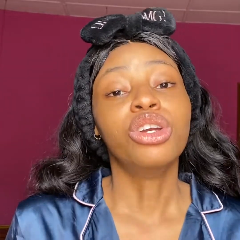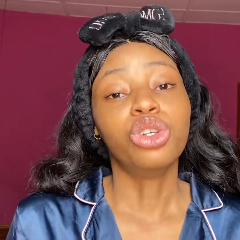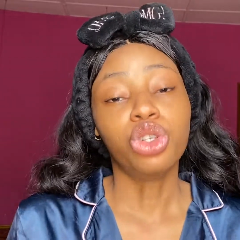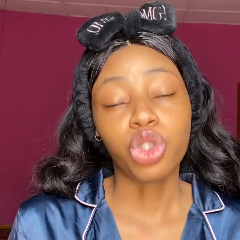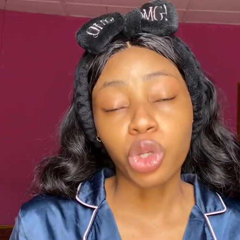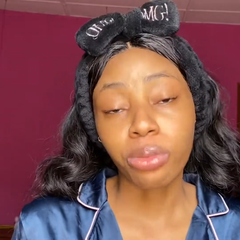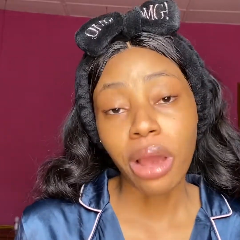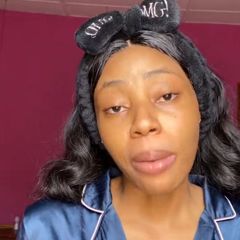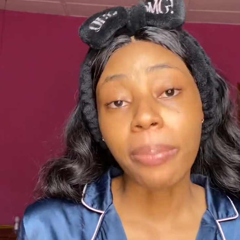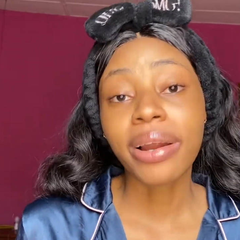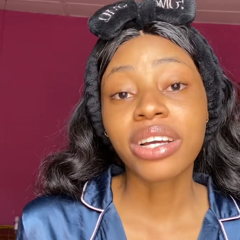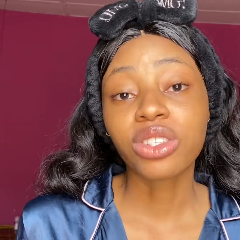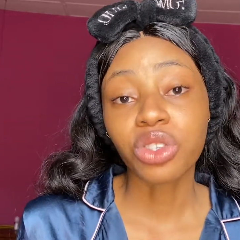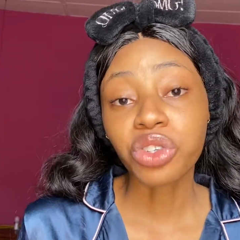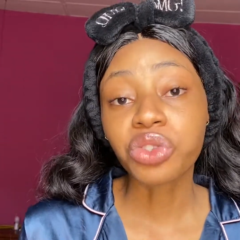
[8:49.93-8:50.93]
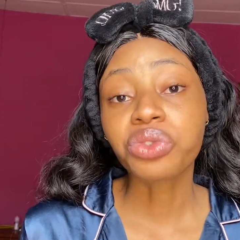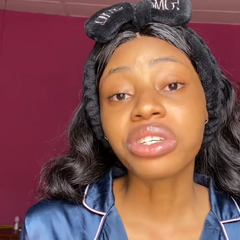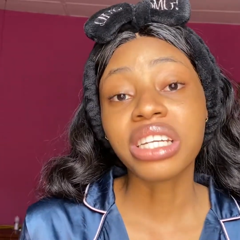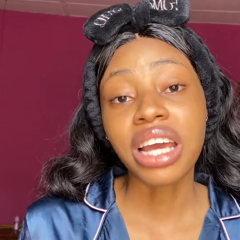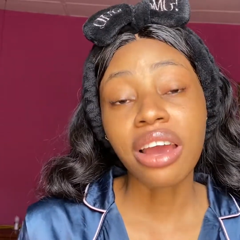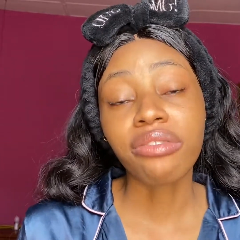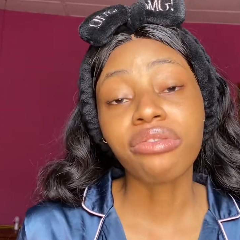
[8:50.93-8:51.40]
you should be applying
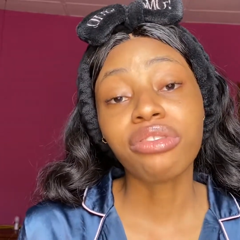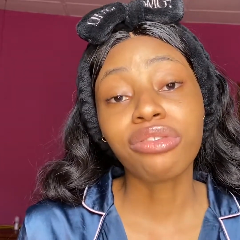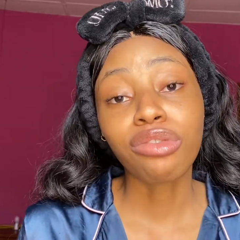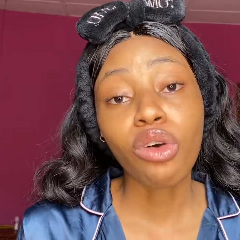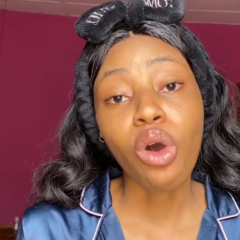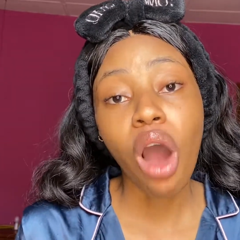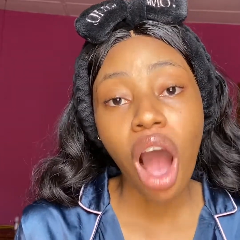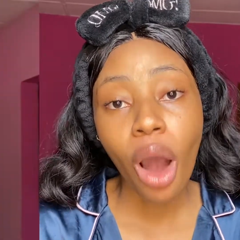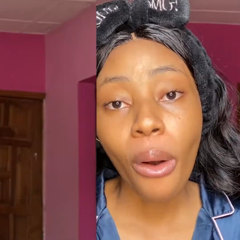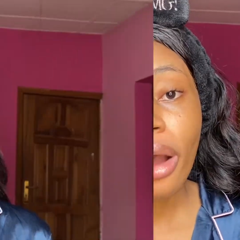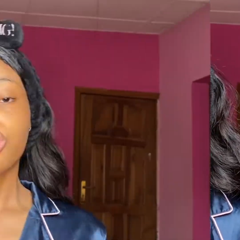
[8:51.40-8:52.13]
sunscreen every 4 hours.